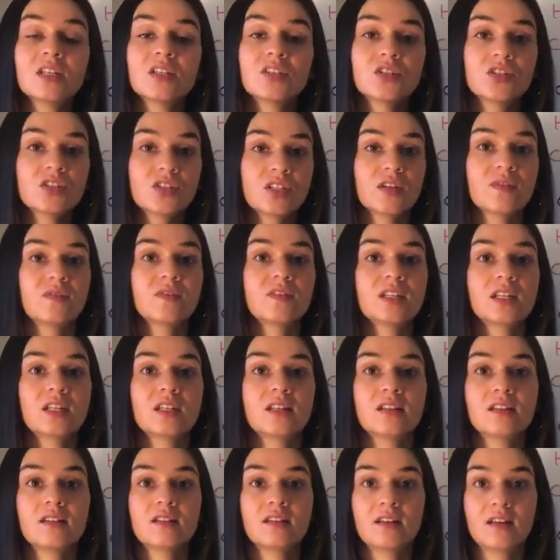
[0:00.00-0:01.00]
is
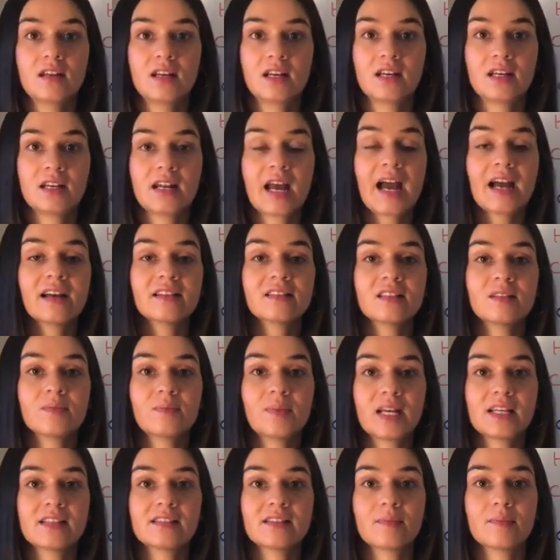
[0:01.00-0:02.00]
shifted in
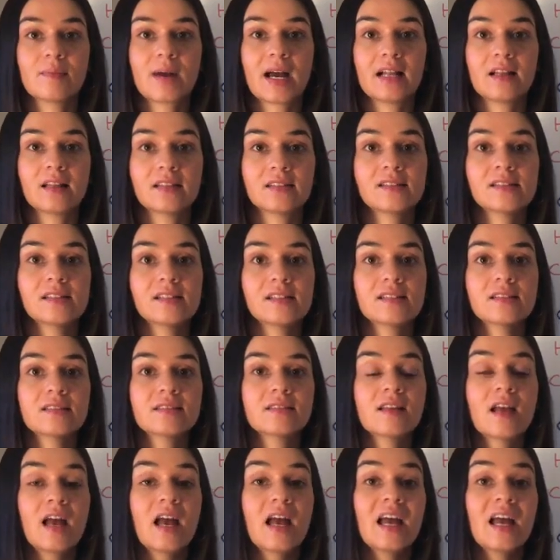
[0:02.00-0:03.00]
acid-base imbalances.